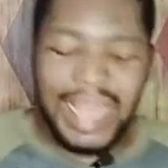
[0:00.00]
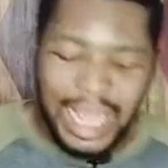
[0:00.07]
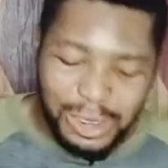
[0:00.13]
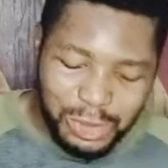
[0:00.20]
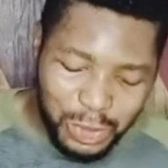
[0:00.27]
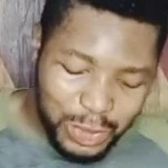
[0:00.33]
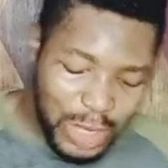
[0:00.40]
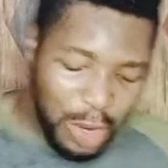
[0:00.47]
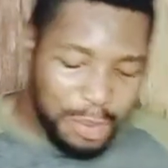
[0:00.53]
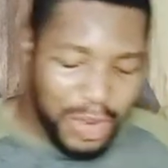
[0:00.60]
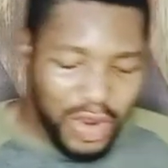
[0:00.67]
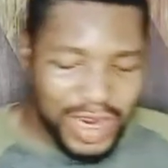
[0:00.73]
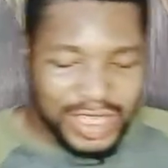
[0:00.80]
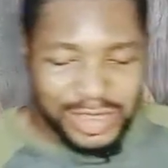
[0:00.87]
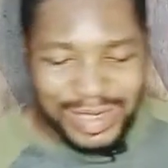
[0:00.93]
guys, so that will be
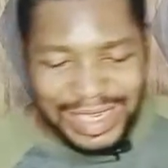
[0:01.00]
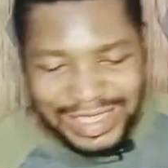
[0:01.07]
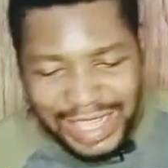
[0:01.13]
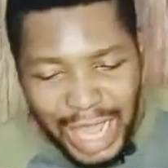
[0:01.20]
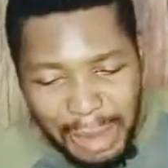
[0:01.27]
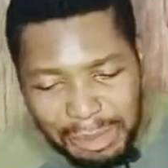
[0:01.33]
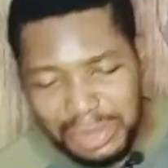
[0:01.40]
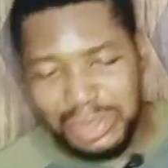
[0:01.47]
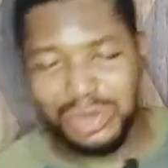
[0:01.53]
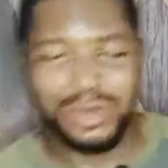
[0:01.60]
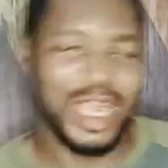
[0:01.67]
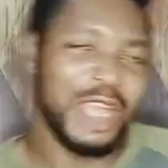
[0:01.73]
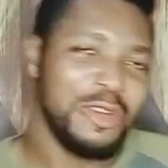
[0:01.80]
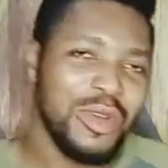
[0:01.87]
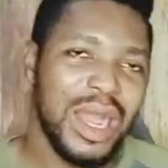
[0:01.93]
all in today's episode.
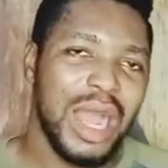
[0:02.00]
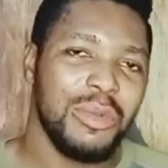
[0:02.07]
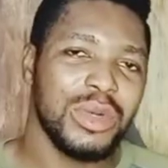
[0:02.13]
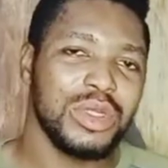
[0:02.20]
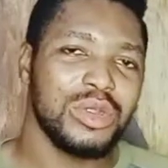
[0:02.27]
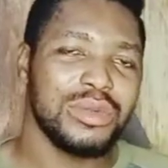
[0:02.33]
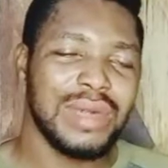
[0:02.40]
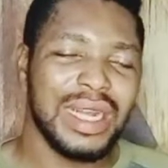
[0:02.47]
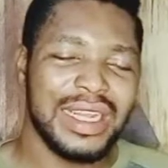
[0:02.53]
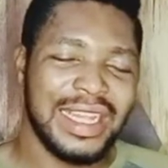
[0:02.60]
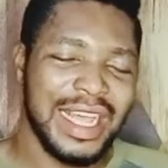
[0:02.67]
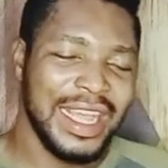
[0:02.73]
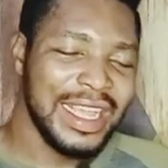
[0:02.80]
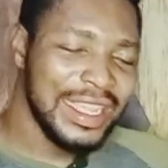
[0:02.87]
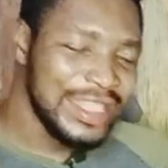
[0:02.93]
I know how we do right here.